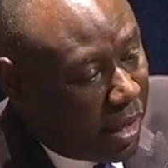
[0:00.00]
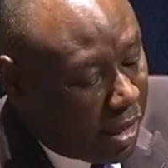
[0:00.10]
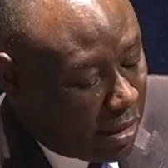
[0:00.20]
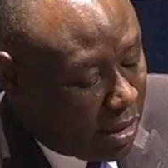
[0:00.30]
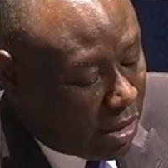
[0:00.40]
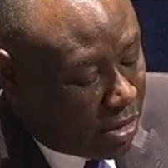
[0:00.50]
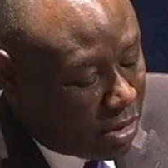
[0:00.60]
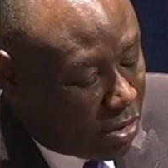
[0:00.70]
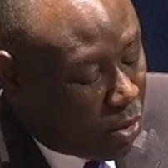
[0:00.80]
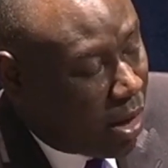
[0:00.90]
And
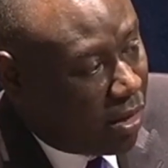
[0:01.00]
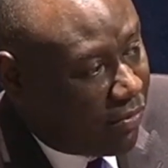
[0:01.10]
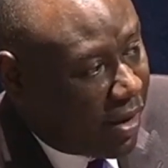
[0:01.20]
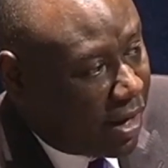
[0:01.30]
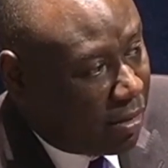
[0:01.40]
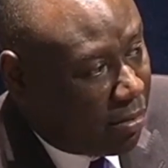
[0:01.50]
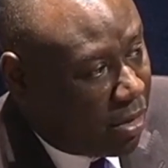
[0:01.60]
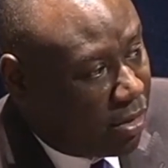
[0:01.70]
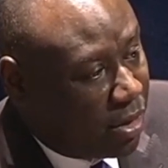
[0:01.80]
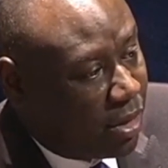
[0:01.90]
this qualified
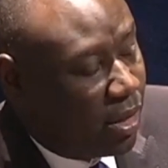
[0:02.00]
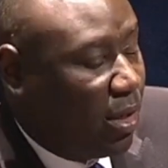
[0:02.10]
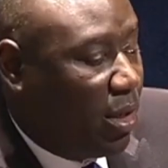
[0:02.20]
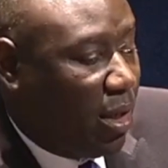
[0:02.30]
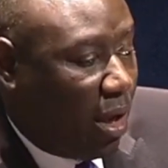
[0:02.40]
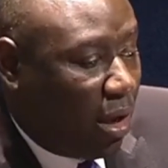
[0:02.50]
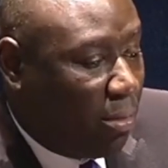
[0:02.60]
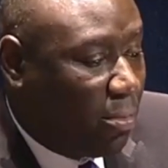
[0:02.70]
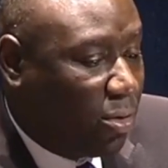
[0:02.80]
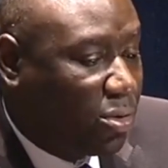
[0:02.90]
immunity,
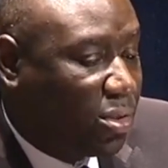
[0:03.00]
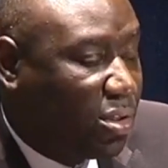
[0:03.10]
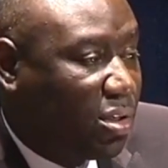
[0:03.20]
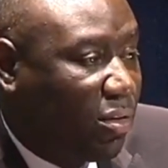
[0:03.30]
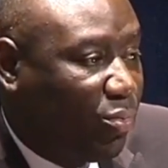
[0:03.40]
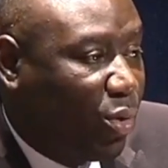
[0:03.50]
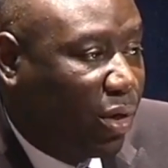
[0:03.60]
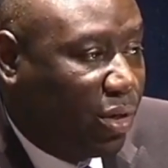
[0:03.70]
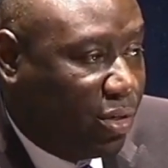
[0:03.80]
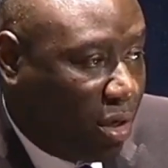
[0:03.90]
almost as if we're
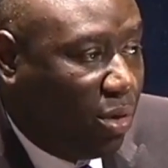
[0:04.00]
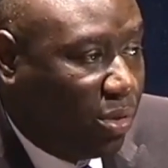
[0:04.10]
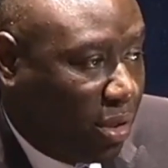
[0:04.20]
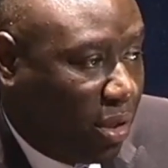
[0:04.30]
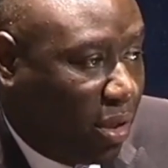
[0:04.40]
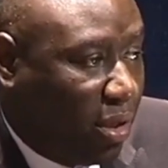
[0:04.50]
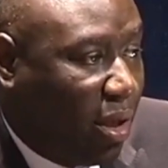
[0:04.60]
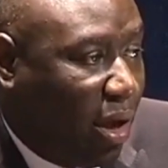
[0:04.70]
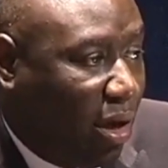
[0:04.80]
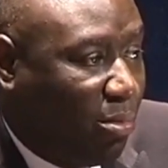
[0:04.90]
condoning it,
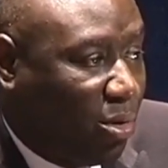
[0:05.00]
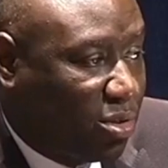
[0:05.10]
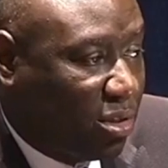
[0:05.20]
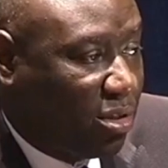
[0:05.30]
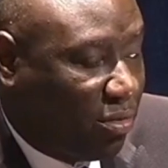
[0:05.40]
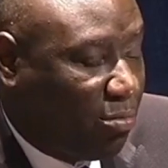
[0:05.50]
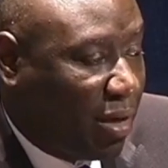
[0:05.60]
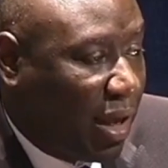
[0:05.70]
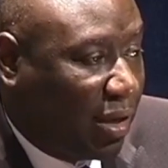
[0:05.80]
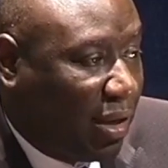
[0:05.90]
almost as if
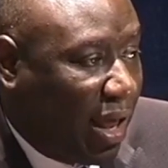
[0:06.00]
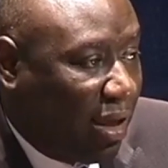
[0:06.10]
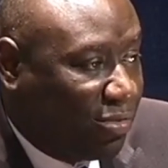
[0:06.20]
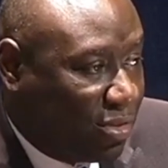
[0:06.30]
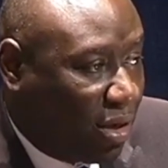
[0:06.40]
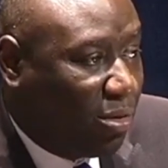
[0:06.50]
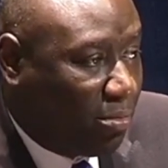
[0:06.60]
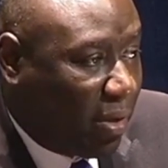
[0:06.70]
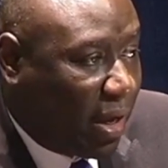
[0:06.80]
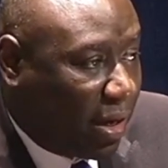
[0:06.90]
black lives
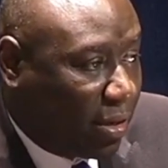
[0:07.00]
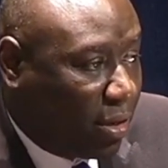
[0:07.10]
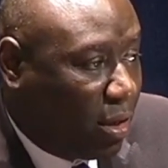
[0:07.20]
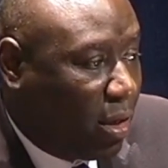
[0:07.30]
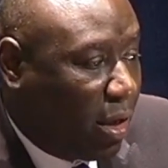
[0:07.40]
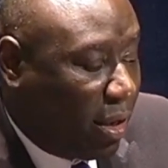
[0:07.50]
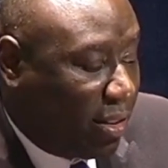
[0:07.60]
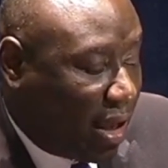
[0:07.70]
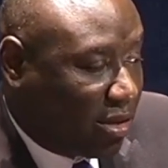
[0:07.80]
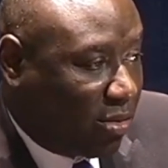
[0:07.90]
don't matter. And
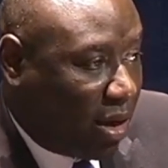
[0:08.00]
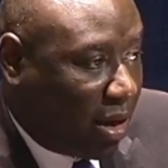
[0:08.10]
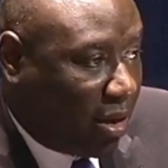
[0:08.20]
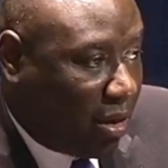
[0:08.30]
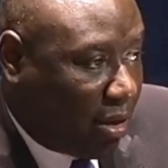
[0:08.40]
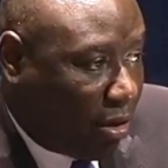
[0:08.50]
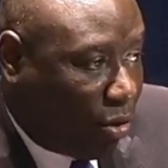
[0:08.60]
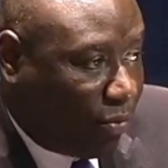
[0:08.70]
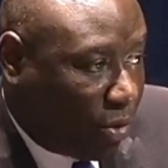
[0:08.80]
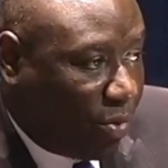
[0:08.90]
that's why,
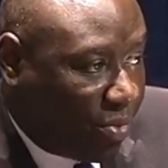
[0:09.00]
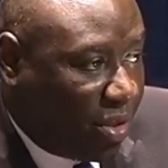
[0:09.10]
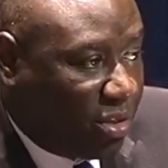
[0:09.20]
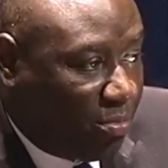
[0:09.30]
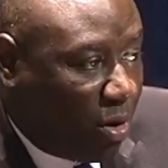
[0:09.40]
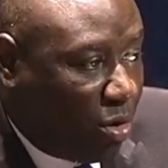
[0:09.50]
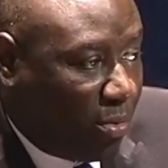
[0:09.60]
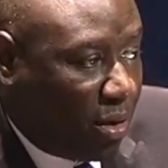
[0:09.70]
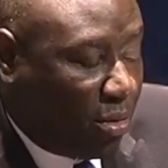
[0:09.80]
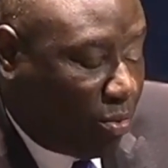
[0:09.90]
hopefully with this
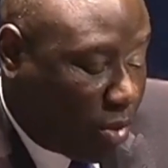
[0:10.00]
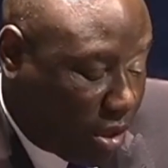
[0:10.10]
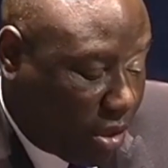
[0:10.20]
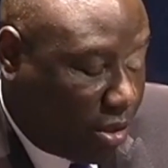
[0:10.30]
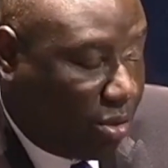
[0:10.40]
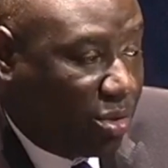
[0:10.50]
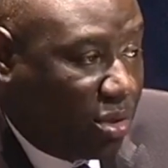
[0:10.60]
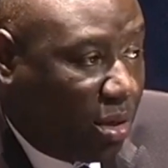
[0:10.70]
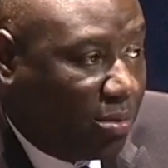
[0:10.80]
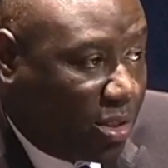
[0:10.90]
moment, we can do
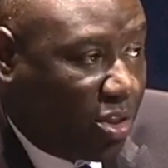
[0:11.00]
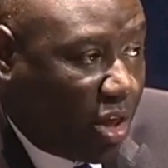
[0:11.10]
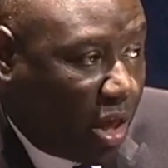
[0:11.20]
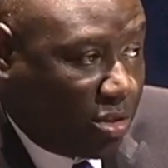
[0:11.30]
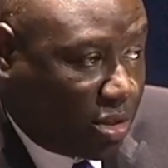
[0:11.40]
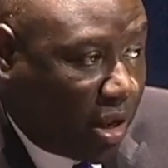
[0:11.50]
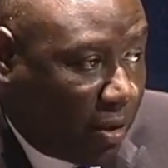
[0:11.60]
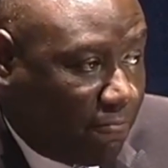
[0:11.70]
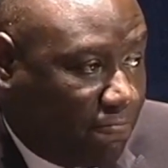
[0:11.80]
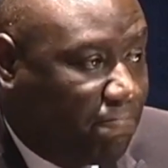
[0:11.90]
something to change that.